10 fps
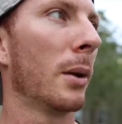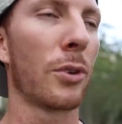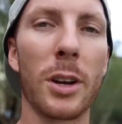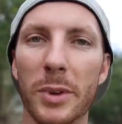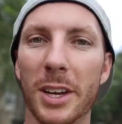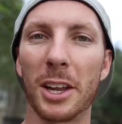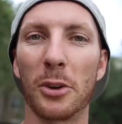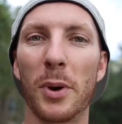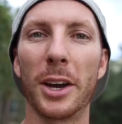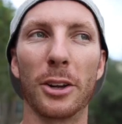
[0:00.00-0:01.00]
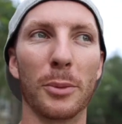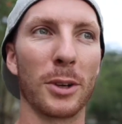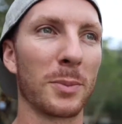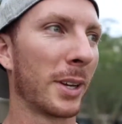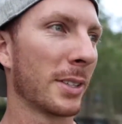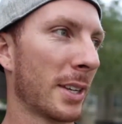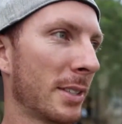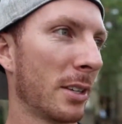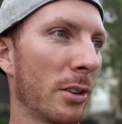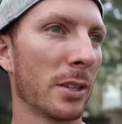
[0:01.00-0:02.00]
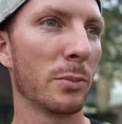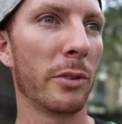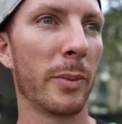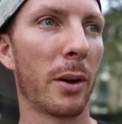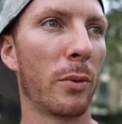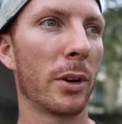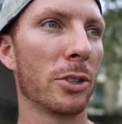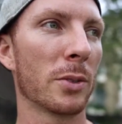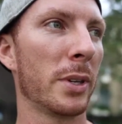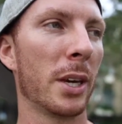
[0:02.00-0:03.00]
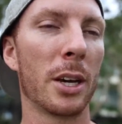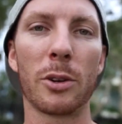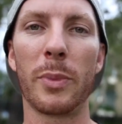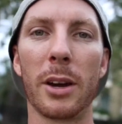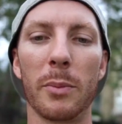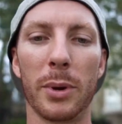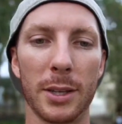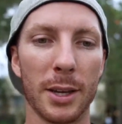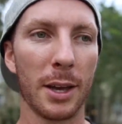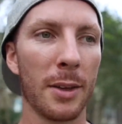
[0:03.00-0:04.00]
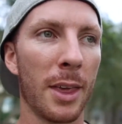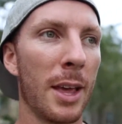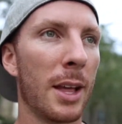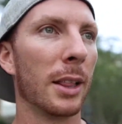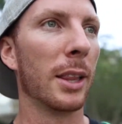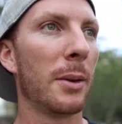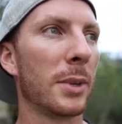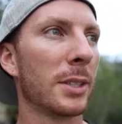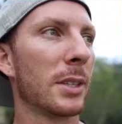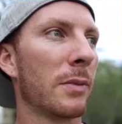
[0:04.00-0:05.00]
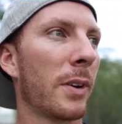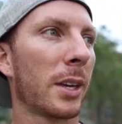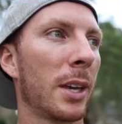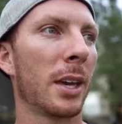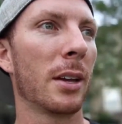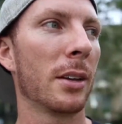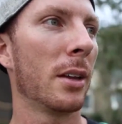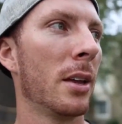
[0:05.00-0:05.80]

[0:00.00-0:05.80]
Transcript: I'm trying to be kind of quiet almost because I see all this movement. I wanna just be hush about it. But uh, let me see if I can't